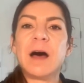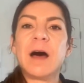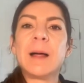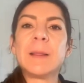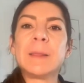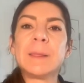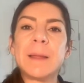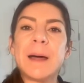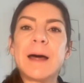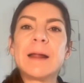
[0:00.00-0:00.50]

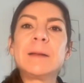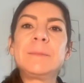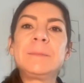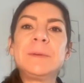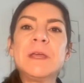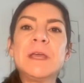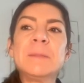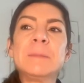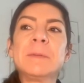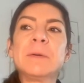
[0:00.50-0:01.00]
A lot of
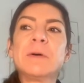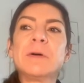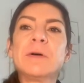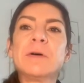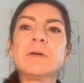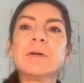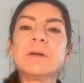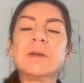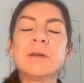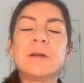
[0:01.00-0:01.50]

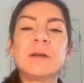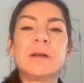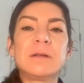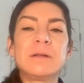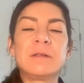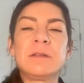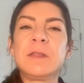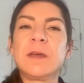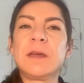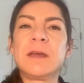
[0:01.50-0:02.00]
people,
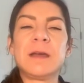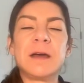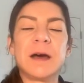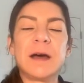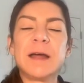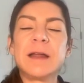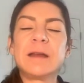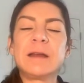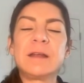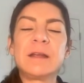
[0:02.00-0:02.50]
the
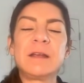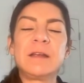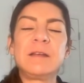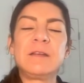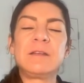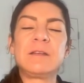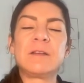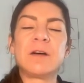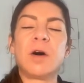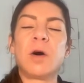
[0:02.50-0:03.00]
gut
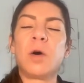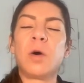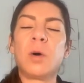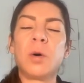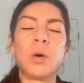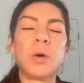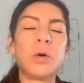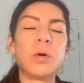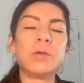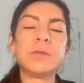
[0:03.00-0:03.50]
is a
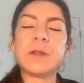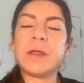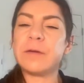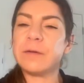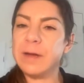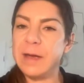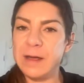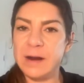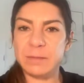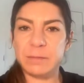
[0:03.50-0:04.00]
whole
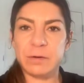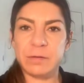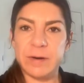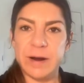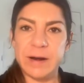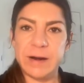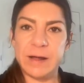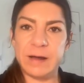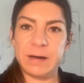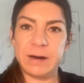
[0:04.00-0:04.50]
nother animal
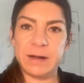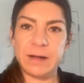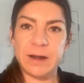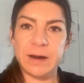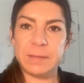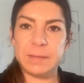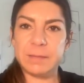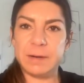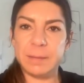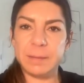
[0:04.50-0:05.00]
right now. And
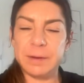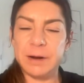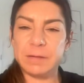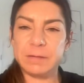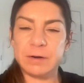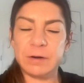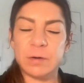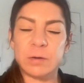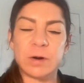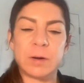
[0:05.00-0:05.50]
I'm going to
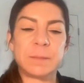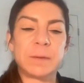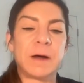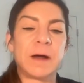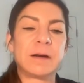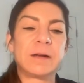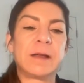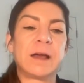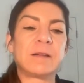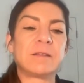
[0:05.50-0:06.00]
record a
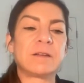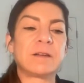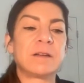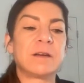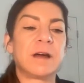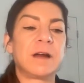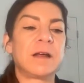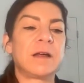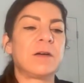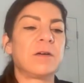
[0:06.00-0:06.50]
podcast on
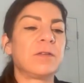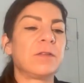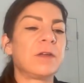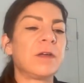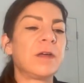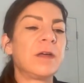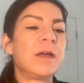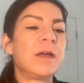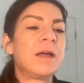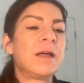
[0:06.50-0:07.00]
gut health.
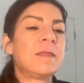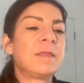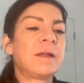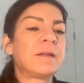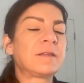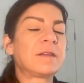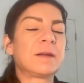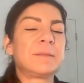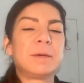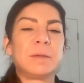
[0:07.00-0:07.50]

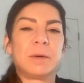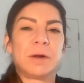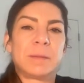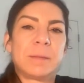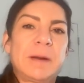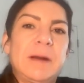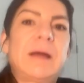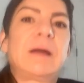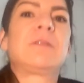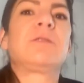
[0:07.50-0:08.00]
That's going to be one of
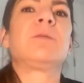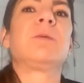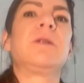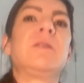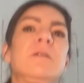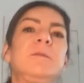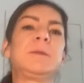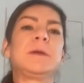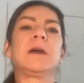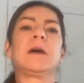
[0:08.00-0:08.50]
my next
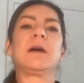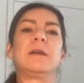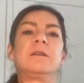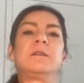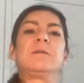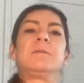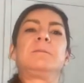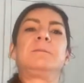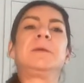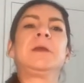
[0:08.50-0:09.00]
ones,
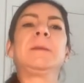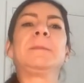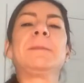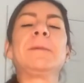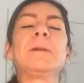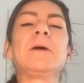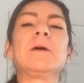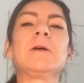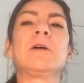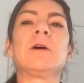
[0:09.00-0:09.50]
because
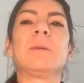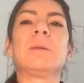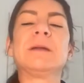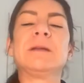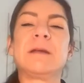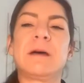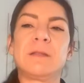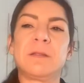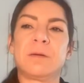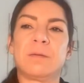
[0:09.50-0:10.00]
people are going
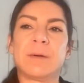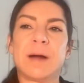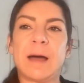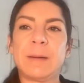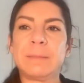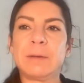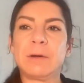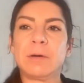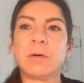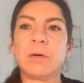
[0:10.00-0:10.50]
down the
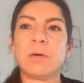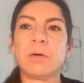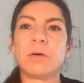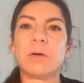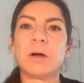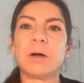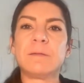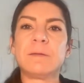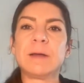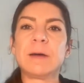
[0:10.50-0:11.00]
rabbit hole
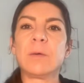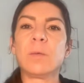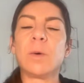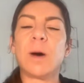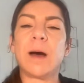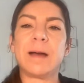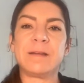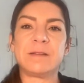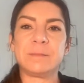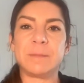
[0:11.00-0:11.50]
of like,
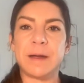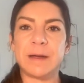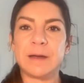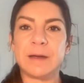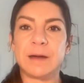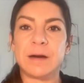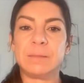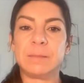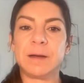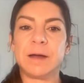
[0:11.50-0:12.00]
why is my
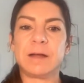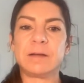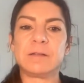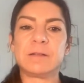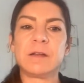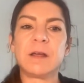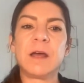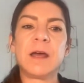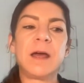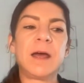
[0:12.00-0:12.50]
gut a mess?
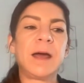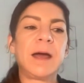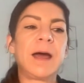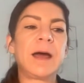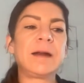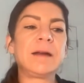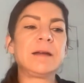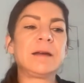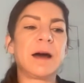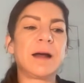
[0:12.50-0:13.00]

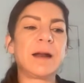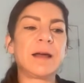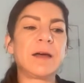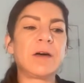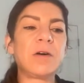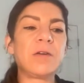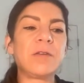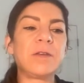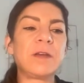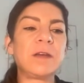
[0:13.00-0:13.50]
And gut
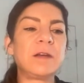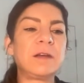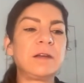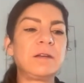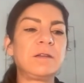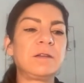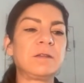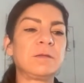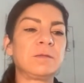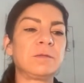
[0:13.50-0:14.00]
health
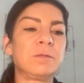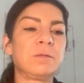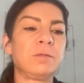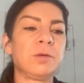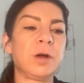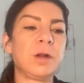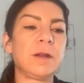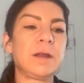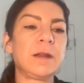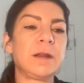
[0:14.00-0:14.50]
is
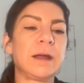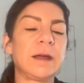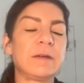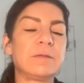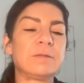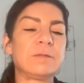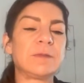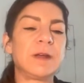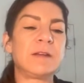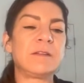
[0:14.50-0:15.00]
really like,
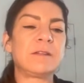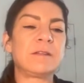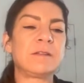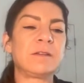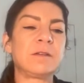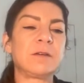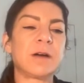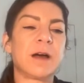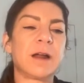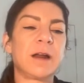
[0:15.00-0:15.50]
it's
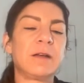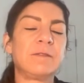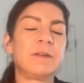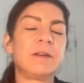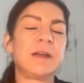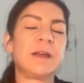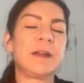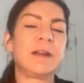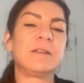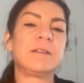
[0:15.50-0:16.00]
still kind of
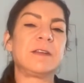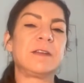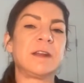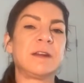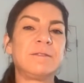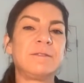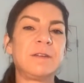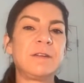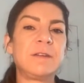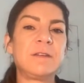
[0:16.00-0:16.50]
in its
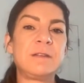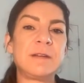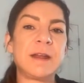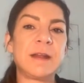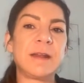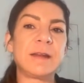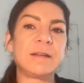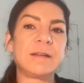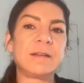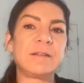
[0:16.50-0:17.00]
infancy, I'd
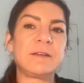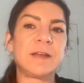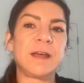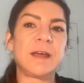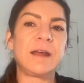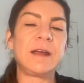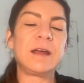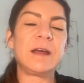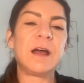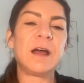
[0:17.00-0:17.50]
like to
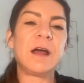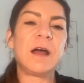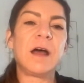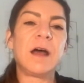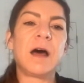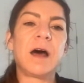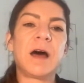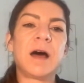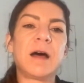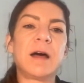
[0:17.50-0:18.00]
say.
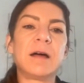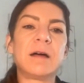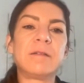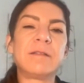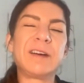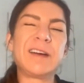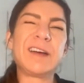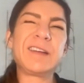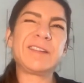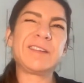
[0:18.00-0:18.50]
I
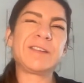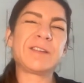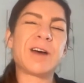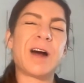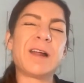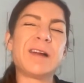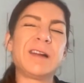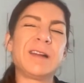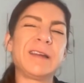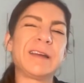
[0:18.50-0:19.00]
guess it's
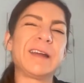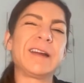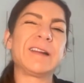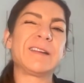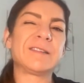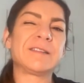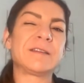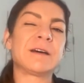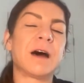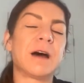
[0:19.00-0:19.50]
kind of like in
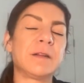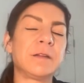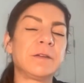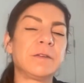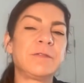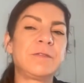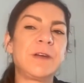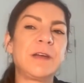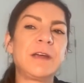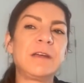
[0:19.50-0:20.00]
its toddler
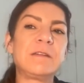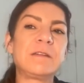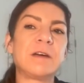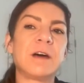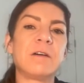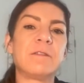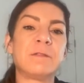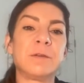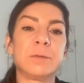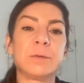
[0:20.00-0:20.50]
phase
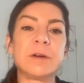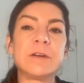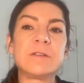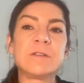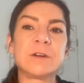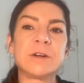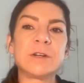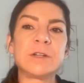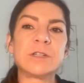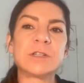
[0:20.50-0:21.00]
of the
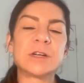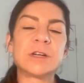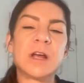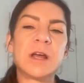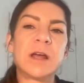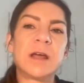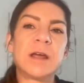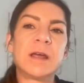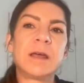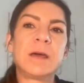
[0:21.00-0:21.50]
research.
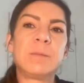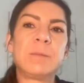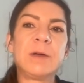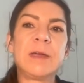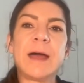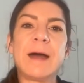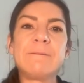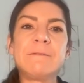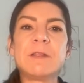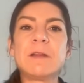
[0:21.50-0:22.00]
We
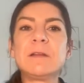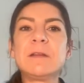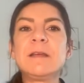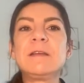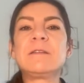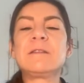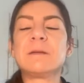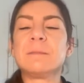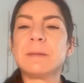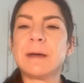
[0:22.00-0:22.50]
have the
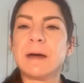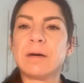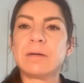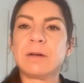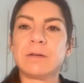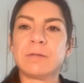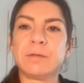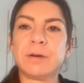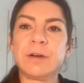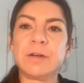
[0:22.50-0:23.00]
least amount
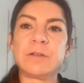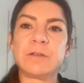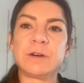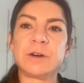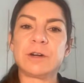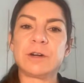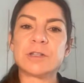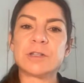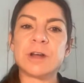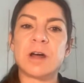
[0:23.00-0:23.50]
of
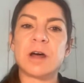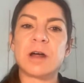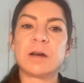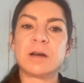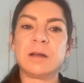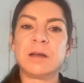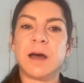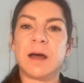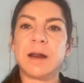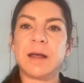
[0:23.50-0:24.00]
research on
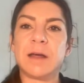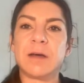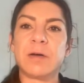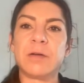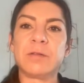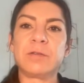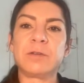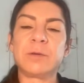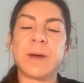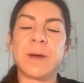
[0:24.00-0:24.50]
gut health.
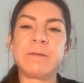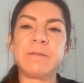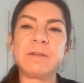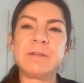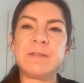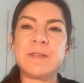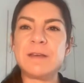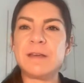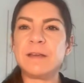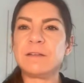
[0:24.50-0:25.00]
So
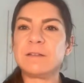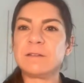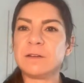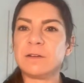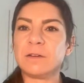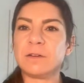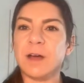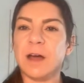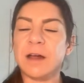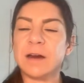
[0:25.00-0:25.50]
everything is
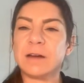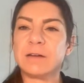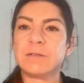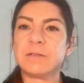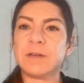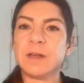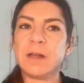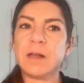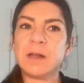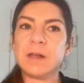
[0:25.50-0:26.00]
still kind of
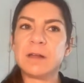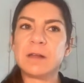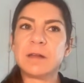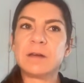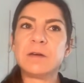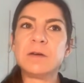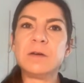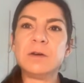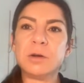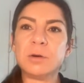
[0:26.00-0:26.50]

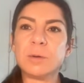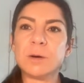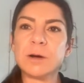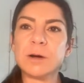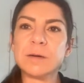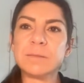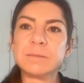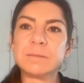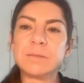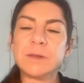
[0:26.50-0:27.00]

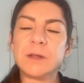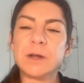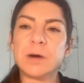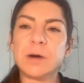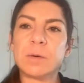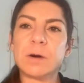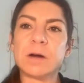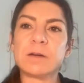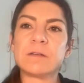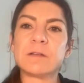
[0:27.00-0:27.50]
newer, you know,
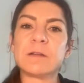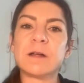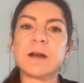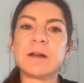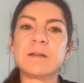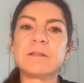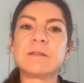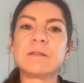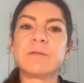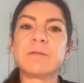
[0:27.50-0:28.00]
whereas a lot of
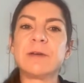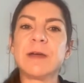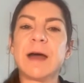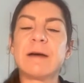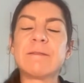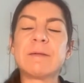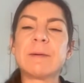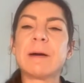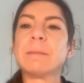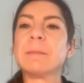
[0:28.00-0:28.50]
the stuff we have
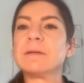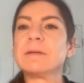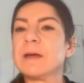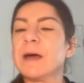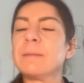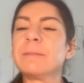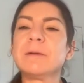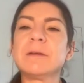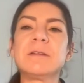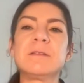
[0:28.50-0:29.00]
about
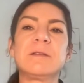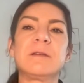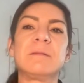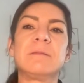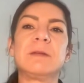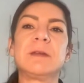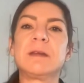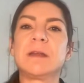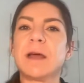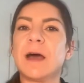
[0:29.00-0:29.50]
metabolism
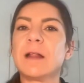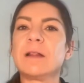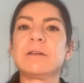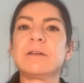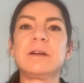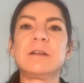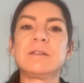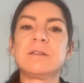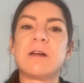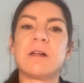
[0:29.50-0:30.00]
and
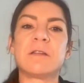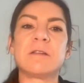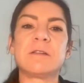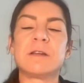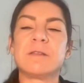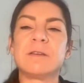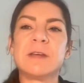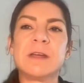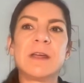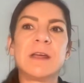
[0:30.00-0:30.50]
calories and all this stuff
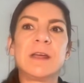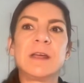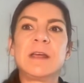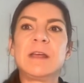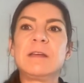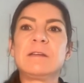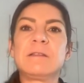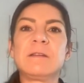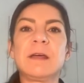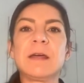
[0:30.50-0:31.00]

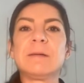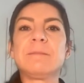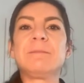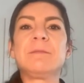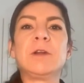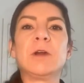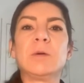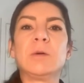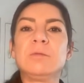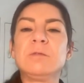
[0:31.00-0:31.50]
is like, you
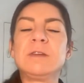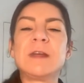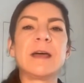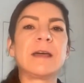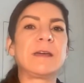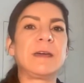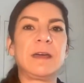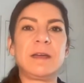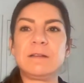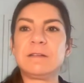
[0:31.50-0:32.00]
know,
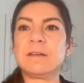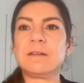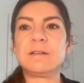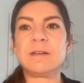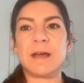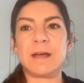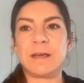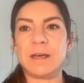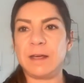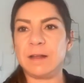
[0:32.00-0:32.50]
decades and
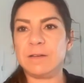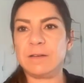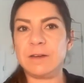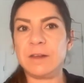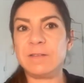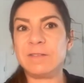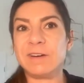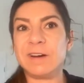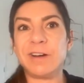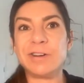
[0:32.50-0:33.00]
decades,
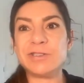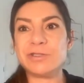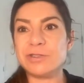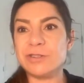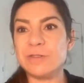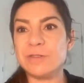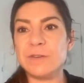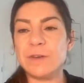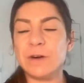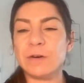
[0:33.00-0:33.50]
even hundreds
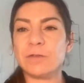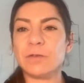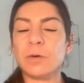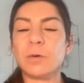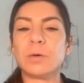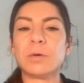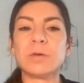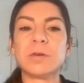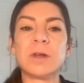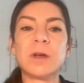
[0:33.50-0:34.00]
of years
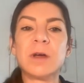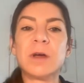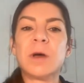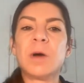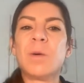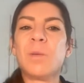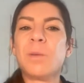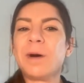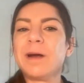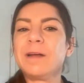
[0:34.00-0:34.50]
old.
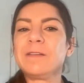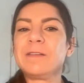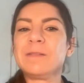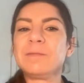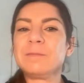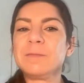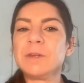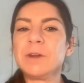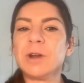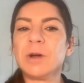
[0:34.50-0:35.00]
Whereas,
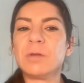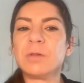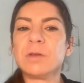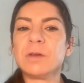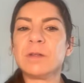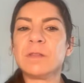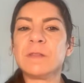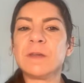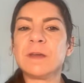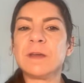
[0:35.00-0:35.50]
you know,
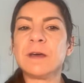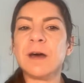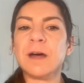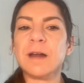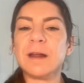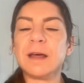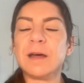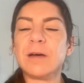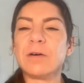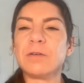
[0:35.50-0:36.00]
the gut
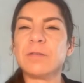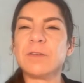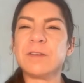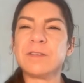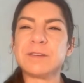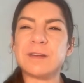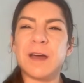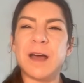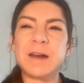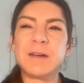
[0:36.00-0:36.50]
health is
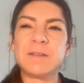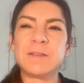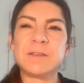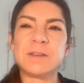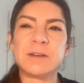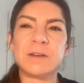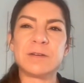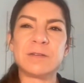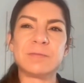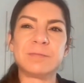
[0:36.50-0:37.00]
kind of
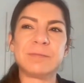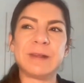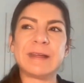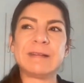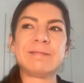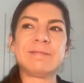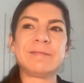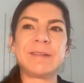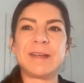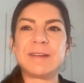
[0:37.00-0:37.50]
still like
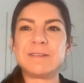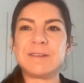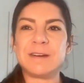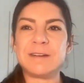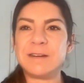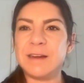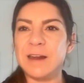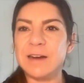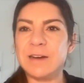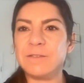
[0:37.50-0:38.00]
less than
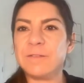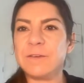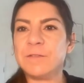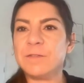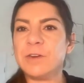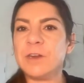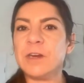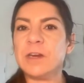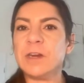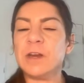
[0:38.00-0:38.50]
10 to
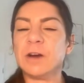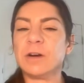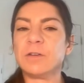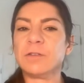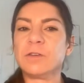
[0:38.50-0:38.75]
15 years.